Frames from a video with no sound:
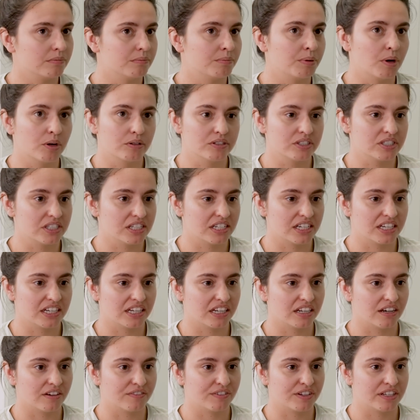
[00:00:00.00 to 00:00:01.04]
posted
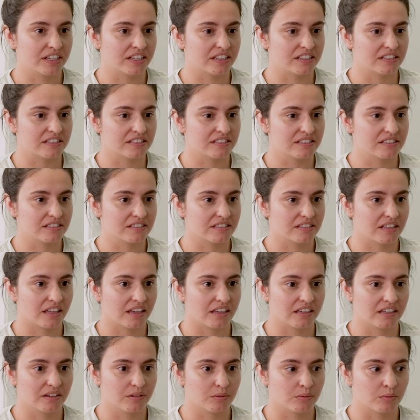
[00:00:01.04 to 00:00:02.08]
any of his
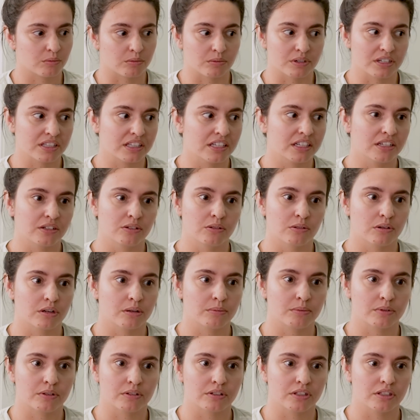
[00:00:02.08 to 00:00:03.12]
like really
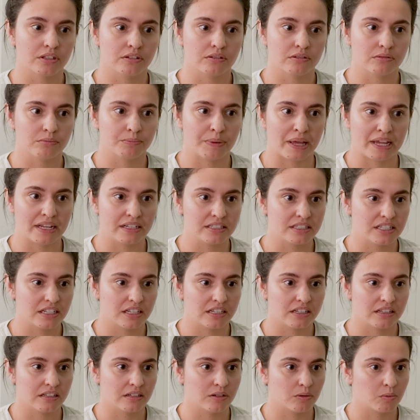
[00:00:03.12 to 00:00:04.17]
adorable, cute
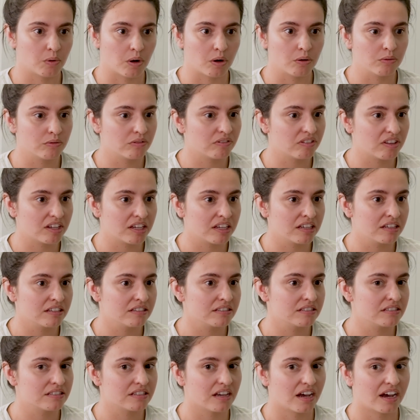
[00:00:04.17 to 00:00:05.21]
painting quote
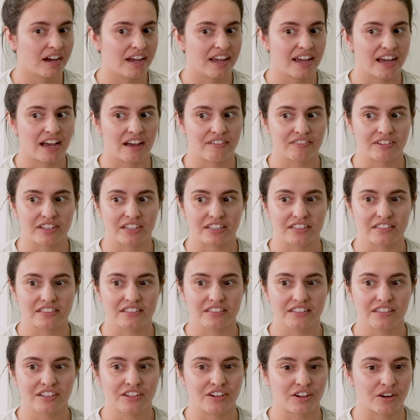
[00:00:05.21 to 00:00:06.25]
things. I haven't,
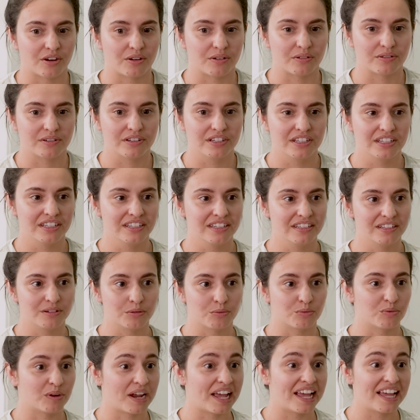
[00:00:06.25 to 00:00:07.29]
you know,
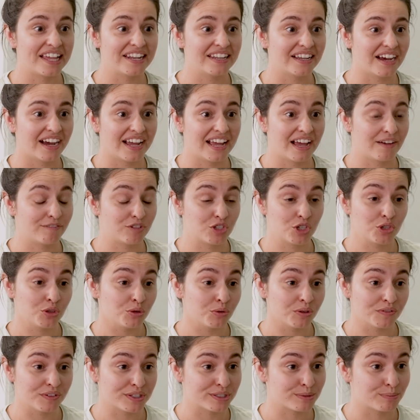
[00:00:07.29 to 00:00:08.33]
I have
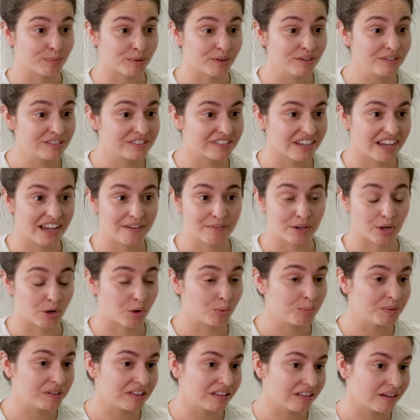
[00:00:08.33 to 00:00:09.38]
2 of his books. I haven't
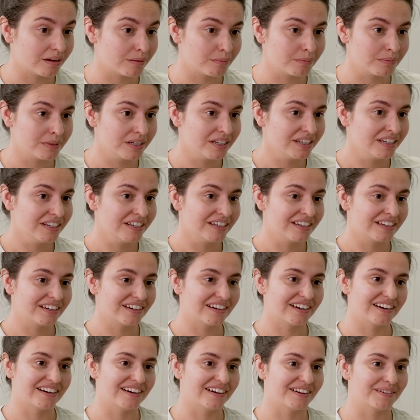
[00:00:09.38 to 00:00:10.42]
opened them.
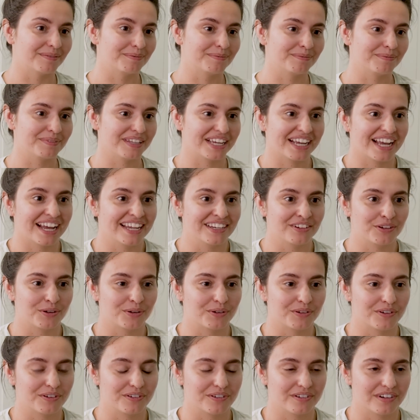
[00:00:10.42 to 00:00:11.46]
Like I
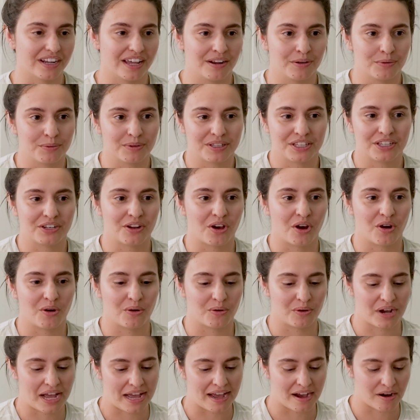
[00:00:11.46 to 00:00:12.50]
don't really
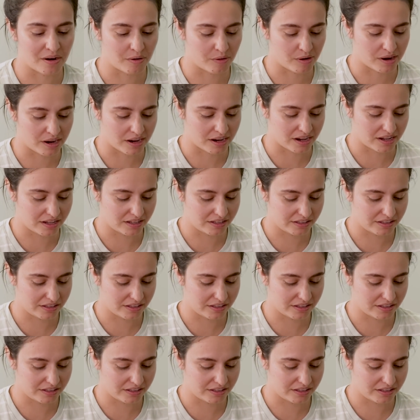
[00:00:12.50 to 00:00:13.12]
know how